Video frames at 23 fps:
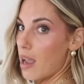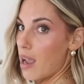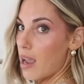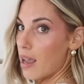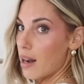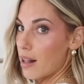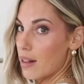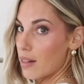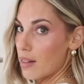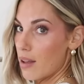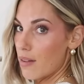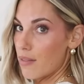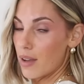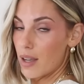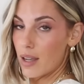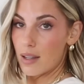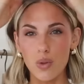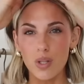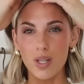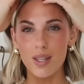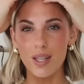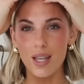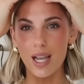and I love it.
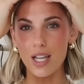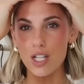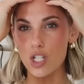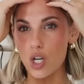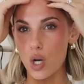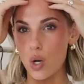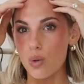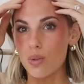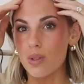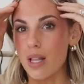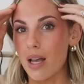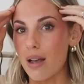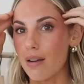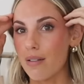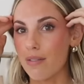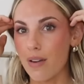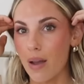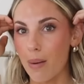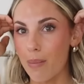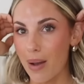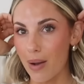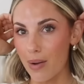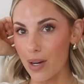Only thing I don't love
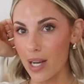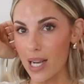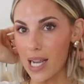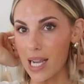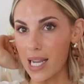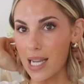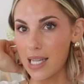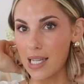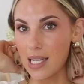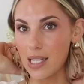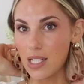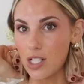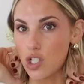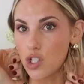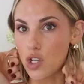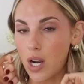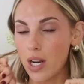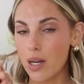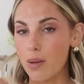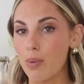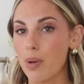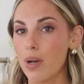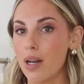about it is
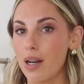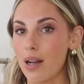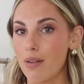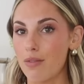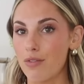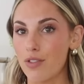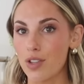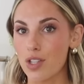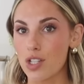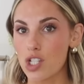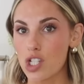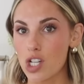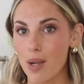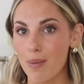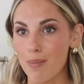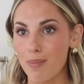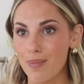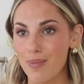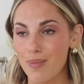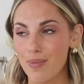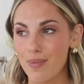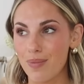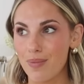trying to put it up for the gym,